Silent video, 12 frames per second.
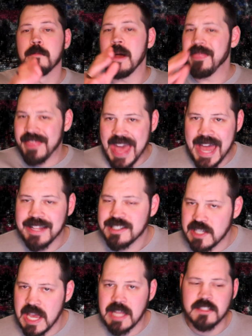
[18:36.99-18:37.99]
But that
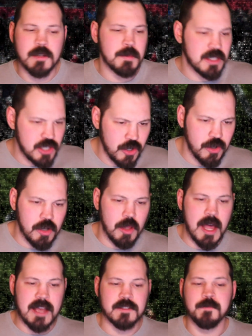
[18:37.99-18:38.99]
is yet to
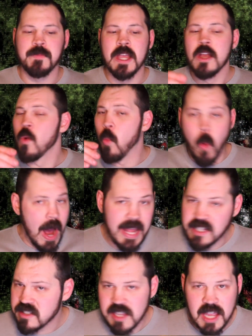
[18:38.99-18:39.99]
materialize. Why
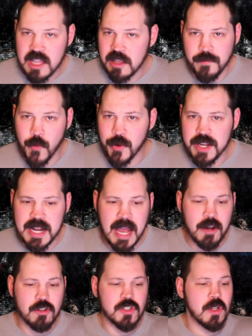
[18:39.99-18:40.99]
it's taking the
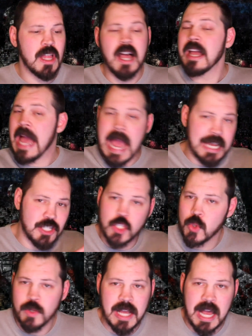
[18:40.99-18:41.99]
49ers so long, I
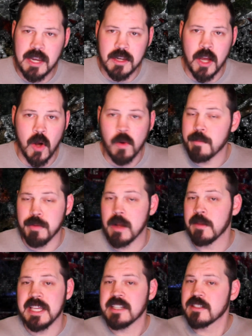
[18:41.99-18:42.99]
do not know. It
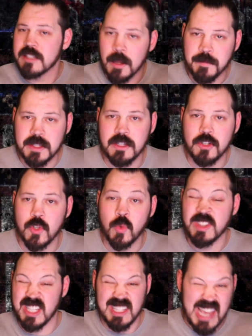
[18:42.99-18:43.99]
probably has something to do
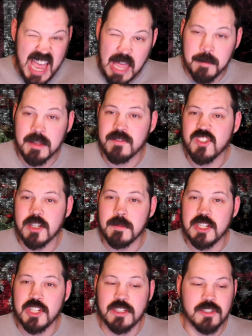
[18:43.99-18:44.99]
with the timing of
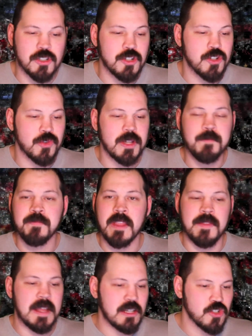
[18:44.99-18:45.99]
Jimmy G's surgery
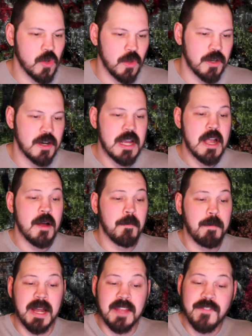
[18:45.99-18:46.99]
and that shoulder.
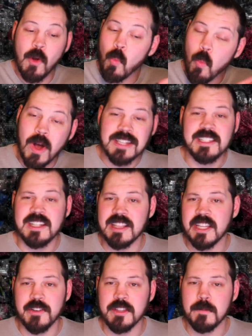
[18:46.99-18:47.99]
But if it wasn't
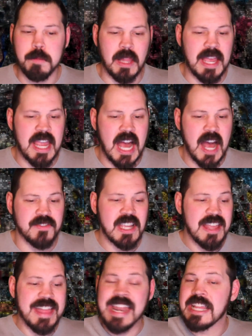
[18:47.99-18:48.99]
clear in the playoffs
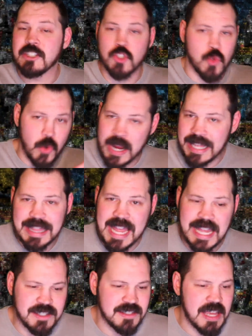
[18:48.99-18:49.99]
that it's Trey
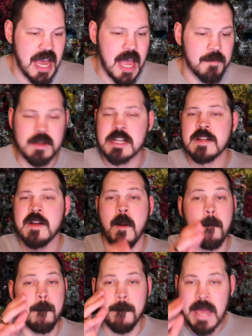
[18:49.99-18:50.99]
Lance time,
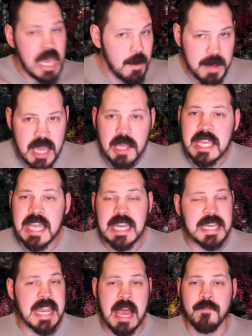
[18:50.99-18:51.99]
maybe it
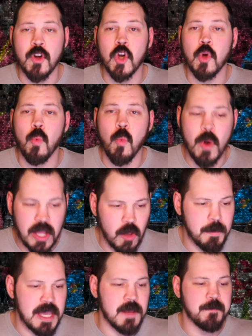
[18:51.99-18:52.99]
never will
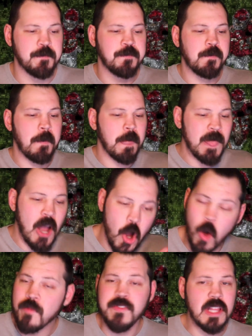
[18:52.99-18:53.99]
be.
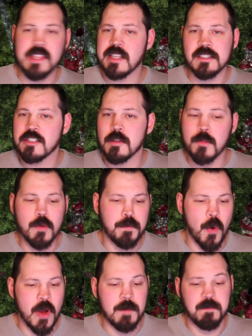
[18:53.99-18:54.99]
Hopefully this is a moot
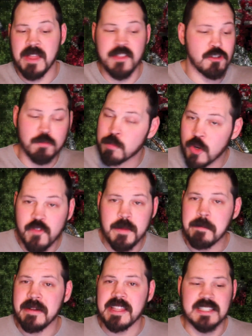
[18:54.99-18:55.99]
point and there's
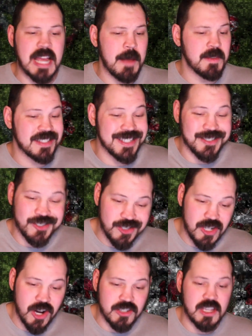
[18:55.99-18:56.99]
movement by the time the season
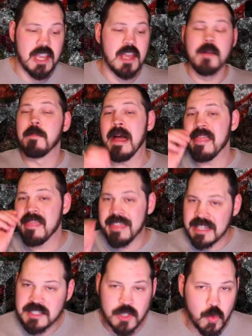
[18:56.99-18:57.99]
starts, but
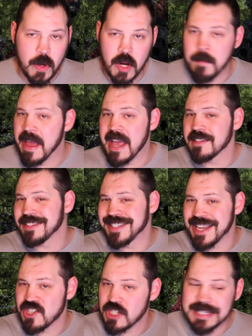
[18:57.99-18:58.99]
this is where my
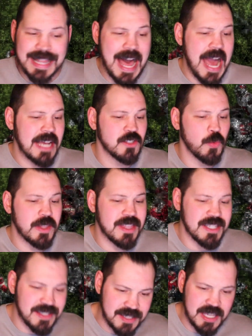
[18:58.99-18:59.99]
hesitation lies with
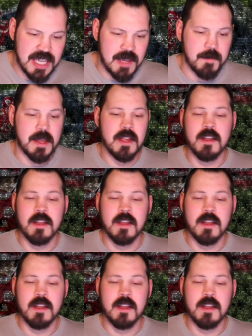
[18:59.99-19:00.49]
this team.